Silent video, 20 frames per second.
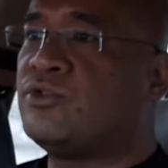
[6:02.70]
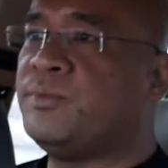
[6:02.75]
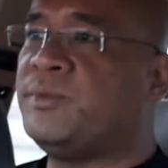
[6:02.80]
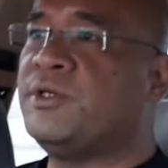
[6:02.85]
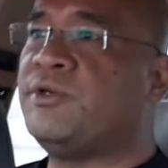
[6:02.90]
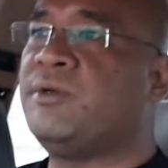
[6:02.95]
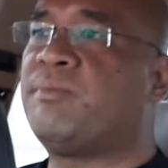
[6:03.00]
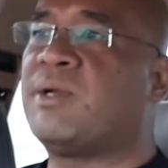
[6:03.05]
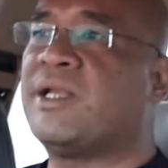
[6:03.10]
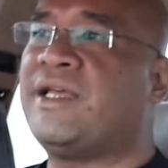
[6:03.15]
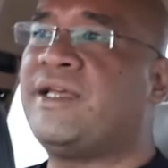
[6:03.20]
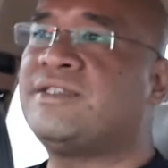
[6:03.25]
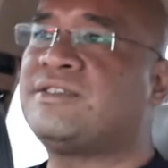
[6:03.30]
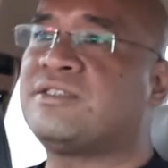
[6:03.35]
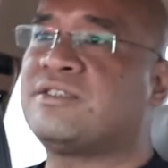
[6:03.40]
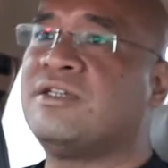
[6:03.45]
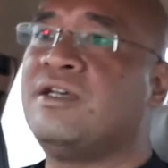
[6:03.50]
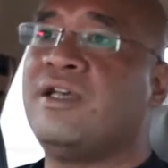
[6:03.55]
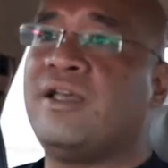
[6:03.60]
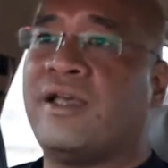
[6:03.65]
be
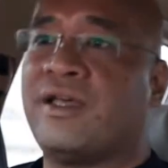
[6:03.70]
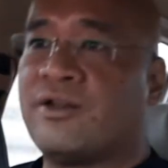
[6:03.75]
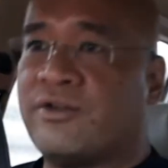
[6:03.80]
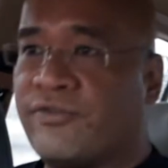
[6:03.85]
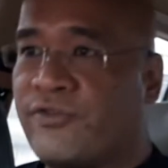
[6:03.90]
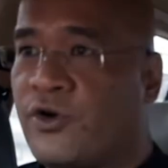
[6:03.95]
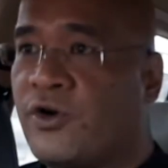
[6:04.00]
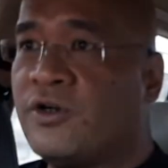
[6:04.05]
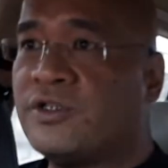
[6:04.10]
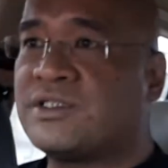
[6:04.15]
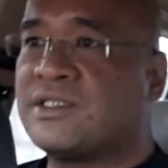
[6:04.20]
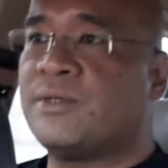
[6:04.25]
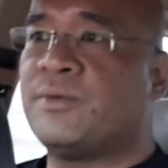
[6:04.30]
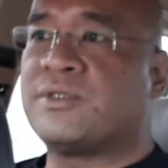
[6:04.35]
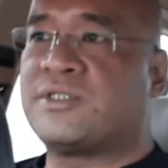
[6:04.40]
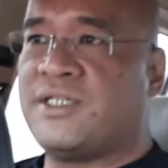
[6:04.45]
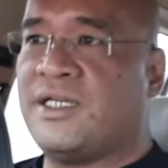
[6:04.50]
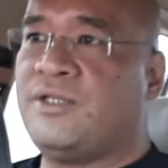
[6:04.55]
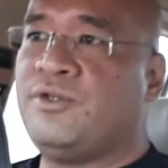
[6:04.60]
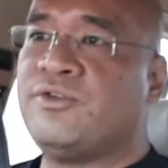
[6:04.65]
replaced. And of course, they
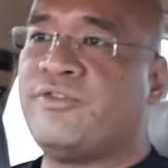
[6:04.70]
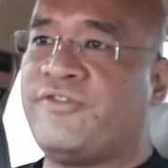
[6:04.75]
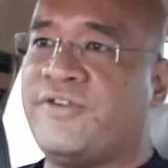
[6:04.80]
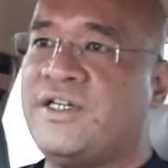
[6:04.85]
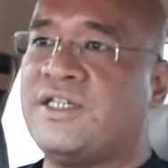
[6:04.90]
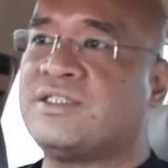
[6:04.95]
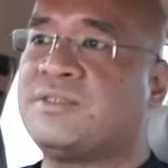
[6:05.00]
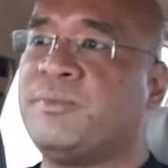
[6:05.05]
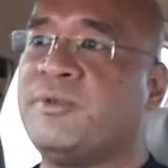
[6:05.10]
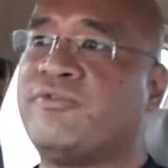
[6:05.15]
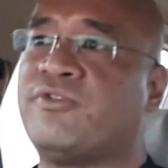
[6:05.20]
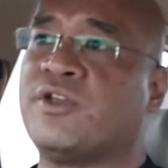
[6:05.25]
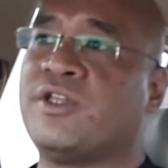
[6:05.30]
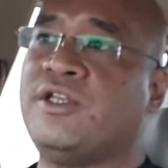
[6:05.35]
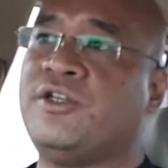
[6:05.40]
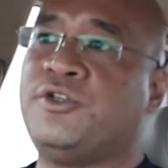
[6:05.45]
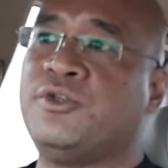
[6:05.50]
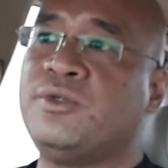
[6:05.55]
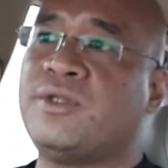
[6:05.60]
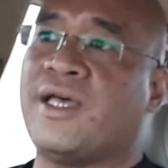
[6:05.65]
will tell you first before
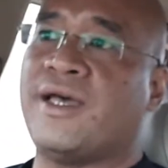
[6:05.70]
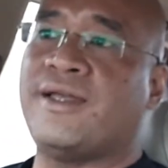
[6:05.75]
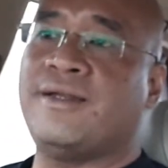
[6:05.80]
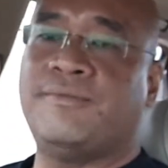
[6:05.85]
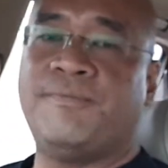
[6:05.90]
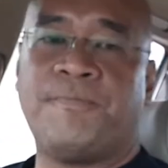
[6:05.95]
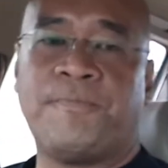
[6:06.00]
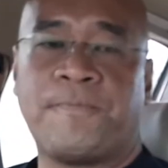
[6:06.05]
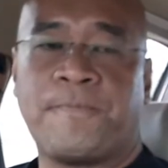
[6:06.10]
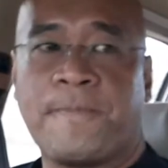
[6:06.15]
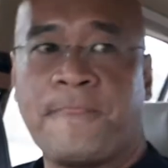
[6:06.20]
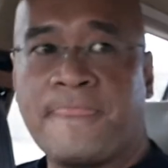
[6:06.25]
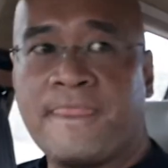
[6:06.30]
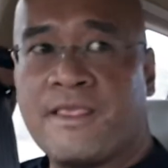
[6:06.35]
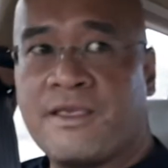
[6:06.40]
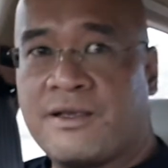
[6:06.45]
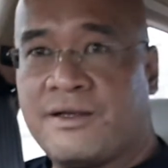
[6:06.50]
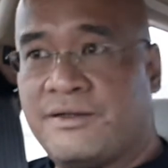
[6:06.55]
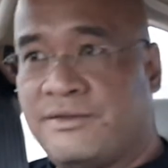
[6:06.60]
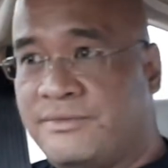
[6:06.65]
they do that,
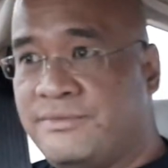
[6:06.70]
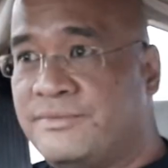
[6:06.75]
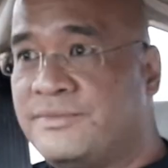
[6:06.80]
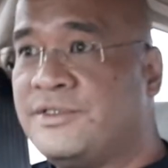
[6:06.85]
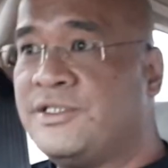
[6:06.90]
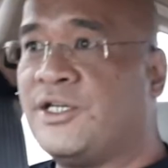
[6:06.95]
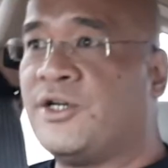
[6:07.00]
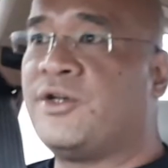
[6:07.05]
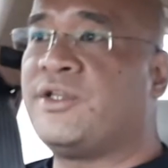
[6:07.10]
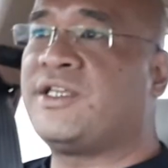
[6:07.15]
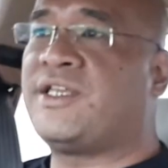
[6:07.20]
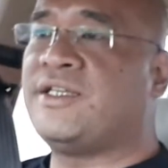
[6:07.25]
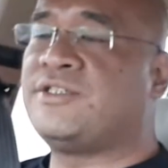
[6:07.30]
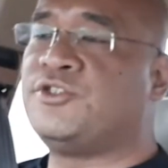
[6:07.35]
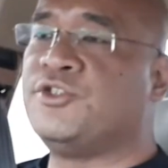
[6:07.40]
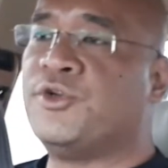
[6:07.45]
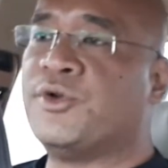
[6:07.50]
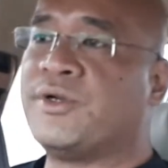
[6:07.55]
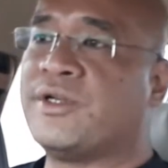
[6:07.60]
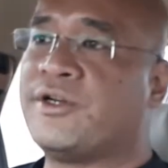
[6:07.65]
you know, in case
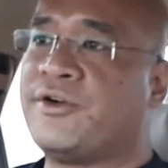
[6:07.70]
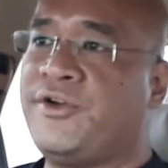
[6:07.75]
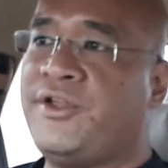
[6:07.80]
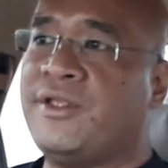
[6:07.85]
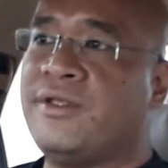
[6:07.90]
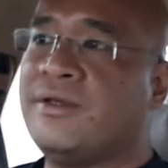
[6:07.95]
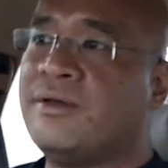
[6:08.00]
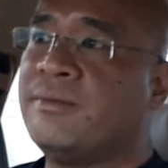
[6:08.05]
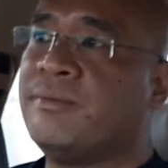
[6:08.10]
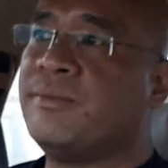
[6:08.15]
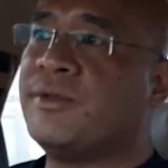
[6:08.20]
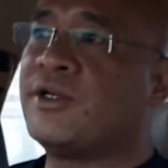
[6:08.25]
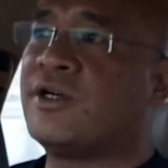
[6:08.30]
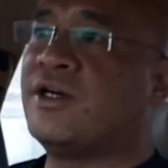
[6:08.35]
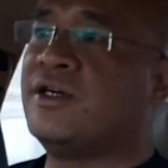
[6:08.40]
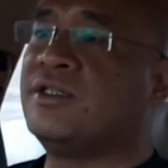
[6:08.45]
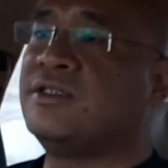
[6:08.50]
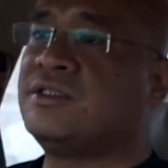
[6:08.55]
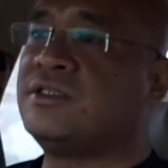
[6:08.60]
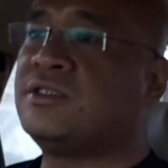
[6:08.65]
you don't agree,
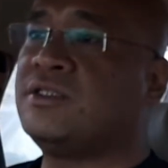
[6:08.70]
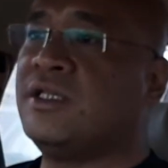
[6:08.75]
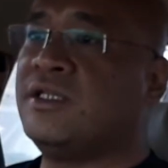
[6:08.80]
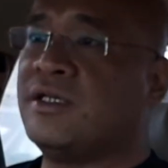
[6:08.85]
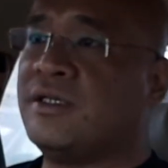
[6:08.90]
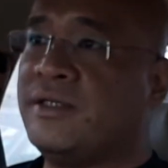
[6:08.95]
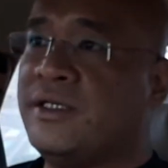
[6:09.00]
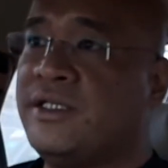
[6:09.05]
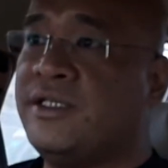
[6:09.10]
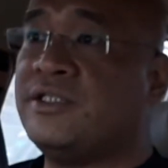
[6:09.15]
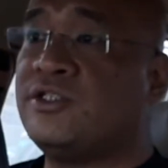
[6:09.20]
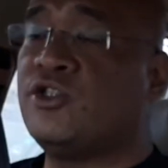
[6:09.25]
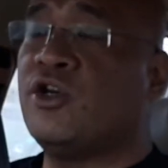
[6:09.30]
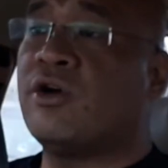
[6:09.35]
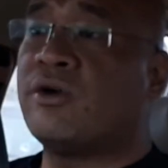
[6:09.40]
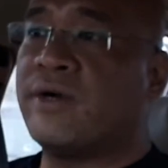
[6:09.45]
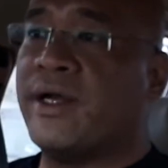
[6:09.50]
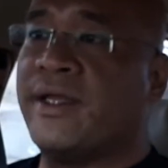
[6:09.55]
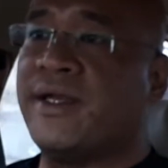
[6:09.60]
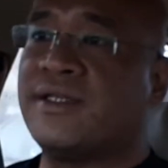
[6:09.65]
because it is
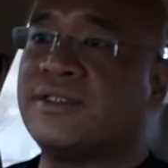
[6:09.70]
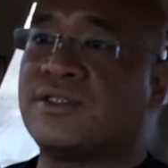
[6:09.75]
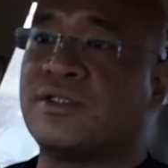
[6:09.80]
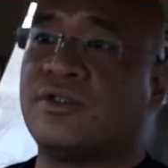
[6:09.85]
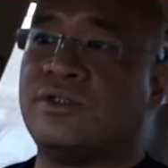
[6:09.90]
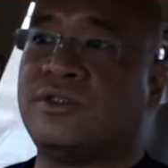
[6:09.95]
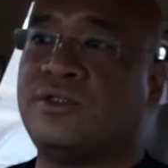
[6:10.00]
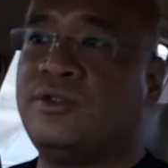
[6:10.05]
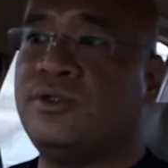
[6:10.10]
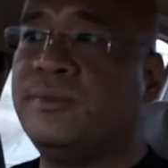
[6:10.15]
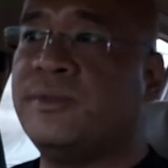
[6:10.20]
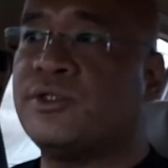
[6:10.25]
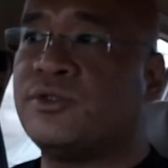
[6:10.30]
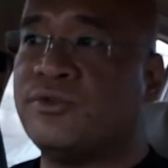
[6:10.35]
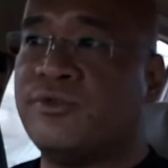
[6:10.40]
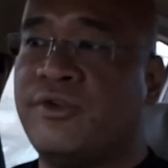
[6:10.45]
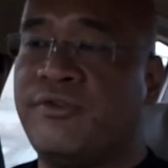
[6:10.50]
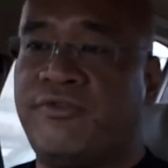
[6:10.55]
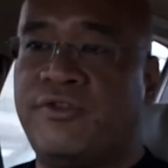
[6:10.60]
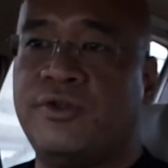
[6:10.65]
your right as a consumer
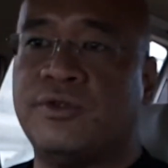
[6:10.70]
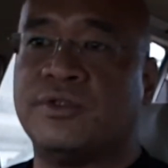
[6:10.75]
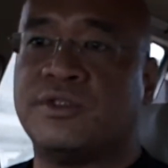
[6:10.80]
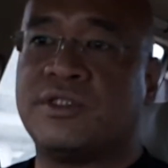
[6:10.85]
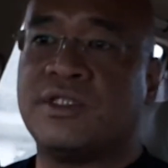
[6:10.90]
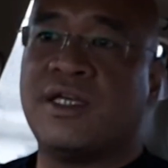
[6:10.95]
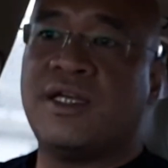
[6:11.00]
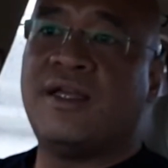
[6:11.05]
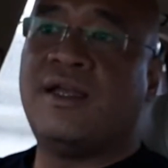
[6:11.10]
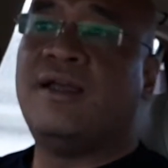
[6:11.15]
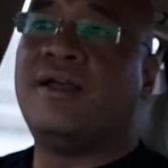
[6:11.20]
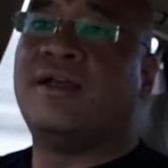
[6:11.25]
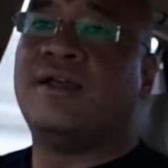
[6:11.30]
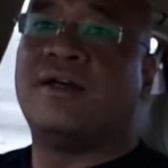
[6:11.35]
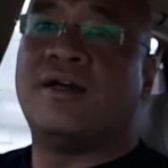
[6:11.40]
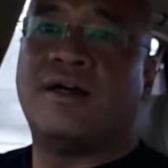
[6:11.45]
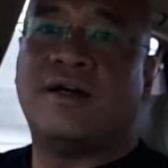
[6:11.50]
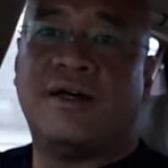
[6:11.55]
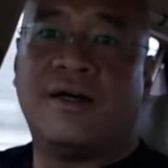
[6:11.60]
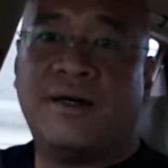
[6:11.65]
to refuse.
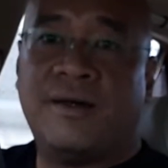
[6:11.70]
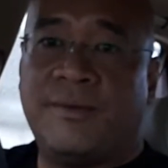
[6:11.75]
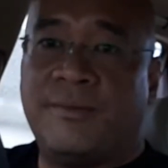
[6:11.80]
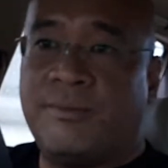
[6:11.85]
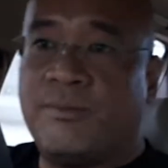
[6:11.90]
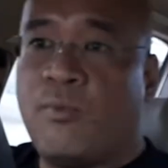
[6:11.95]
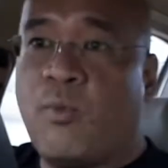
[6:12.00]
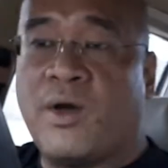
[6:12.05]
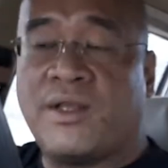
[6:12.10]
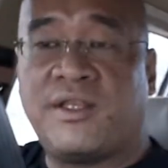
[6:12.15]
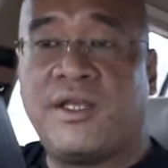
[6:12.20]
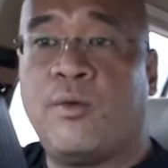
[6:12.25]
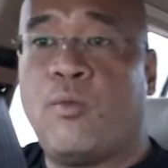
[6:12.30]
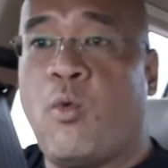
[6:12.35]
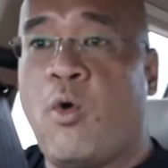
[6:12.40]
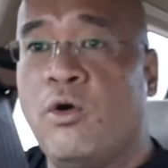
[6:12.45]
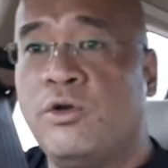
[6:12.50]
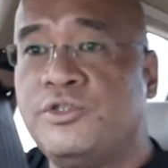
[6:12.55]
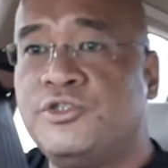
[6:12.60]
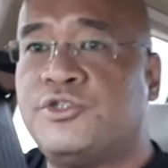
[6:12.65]
What they
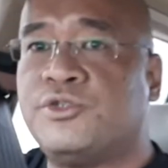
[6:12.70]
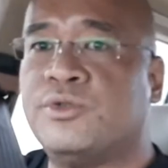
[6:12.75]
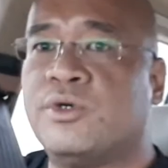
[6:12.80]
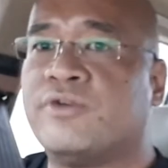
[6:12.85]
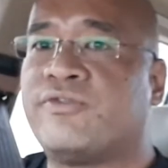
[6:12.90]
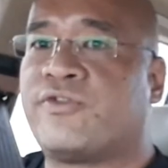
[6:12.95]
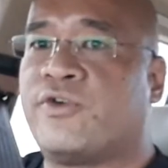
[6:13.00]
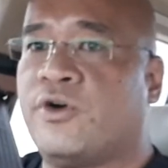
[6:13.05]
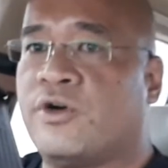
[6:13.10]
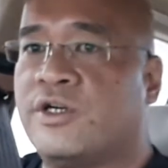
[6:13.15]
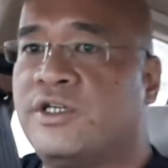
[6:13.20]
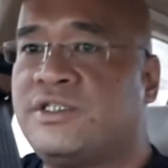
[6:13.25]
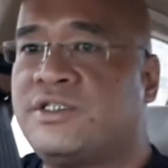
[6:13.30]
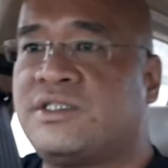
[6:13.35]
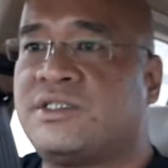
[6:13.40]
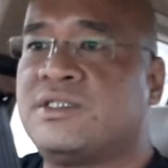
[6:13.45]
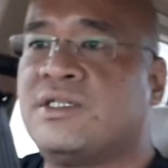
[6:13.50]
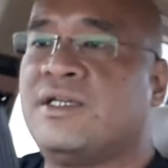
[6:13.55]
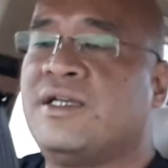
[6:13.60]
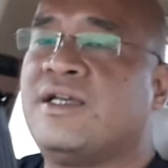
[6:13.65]
won't do, of
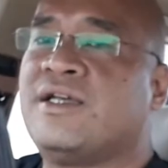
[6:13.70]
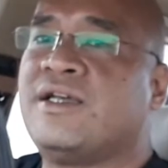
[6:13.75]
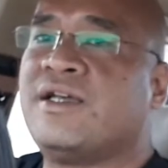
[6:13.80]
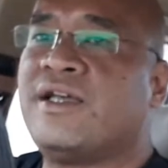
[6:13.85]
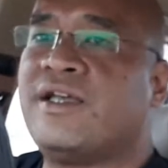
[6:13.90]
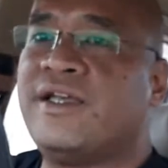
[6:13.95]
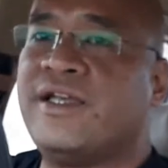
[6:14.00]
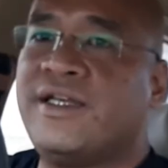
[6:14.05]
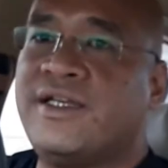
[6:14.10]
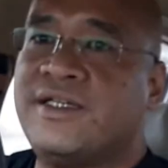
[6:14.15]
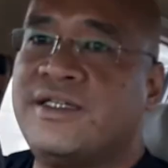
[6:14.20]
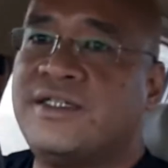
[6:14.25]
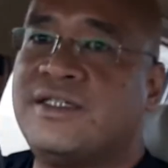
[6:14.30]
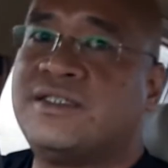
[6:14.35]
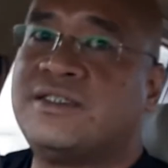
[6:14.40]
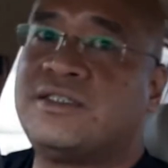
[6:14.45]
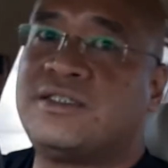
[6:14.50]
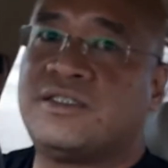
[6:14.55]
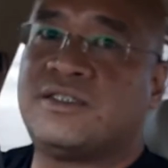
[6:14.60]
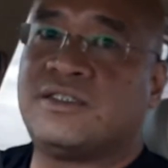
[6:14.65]
course,
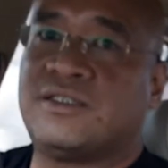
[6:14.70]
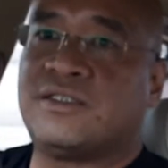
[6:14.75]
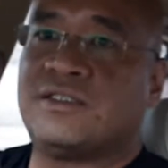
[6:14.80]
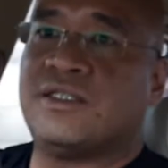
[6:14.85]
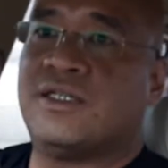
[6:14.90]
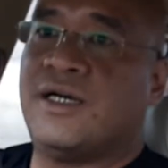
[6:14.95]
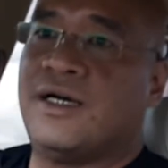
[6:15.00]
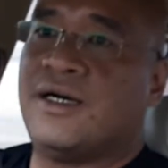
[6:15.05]
is